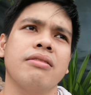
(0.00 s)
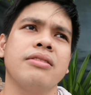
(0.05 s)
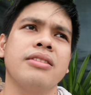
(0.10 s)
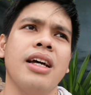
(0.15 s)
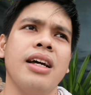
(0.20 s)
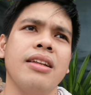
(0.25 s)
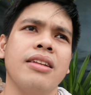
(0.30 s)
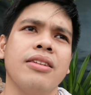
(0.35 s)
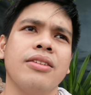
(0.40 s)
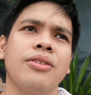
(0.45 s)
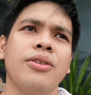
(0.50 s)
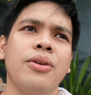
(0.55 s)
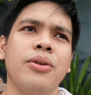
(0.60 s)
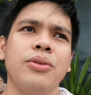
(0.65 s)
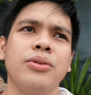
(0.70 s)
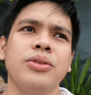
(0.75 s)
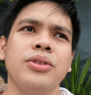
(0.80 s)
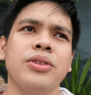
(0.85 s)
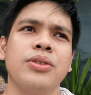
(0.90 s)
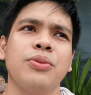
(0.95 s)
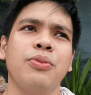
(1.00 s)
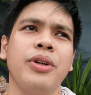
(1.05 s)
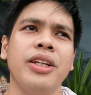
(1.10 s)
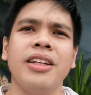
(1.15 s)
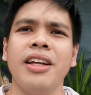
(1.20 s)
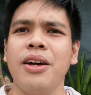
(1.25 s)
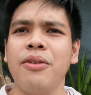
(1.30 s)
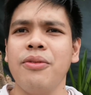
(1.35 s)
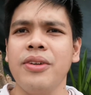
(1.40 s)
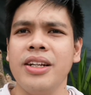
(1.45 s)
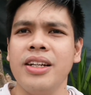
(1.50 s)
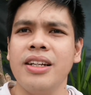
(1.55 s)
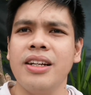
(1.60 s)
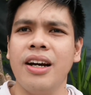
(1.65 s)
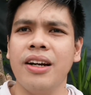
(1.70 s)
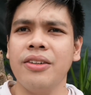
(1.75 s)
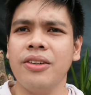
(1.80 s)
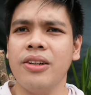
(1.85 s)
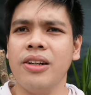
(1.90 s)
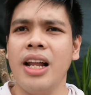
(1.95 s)
that goes with every
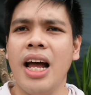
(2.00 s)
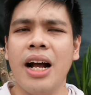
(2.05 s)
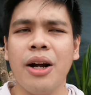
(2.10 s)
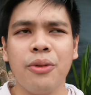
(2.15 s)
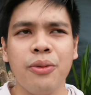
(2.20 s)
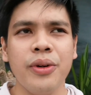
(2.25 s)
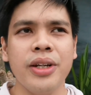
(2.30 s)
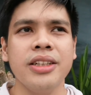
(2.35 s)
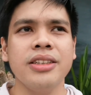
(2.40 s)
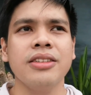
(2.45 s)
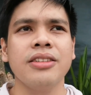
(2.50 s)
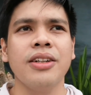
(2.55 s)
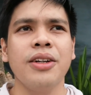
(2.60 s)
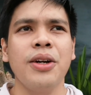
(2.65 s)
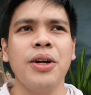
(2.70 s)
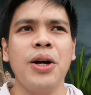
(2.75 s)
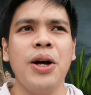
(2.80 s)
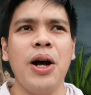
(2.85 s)
other language.